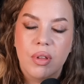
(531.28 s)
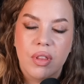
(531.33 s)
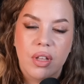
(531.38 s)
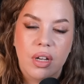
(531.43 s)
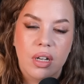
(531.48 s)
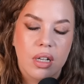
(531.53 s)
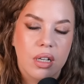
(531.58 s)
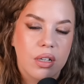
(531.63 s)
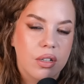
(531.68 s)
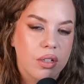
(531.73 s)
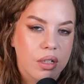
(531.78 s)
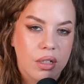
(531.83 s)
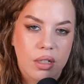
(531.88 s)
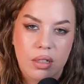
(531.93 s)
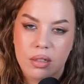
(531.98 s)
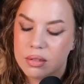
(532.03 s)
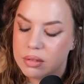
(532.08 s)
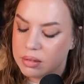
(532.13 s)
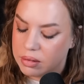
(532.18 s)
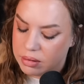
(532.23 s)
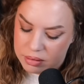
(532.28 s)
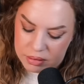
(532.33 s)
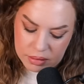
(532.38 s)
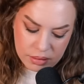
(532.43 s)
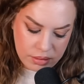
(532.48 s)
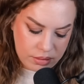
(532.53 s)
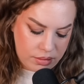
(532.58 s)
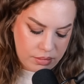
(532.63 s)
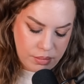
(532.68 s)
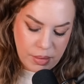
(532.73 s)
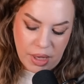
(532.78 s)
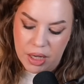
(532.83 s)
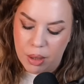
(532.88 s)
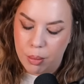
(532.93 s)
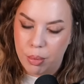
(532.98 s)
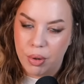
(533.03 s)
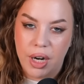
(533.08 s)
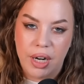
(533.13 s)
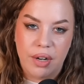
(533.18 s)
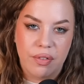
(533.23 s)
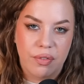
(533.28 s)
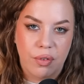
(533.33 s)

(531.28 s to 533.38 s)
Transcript: and they need to make a break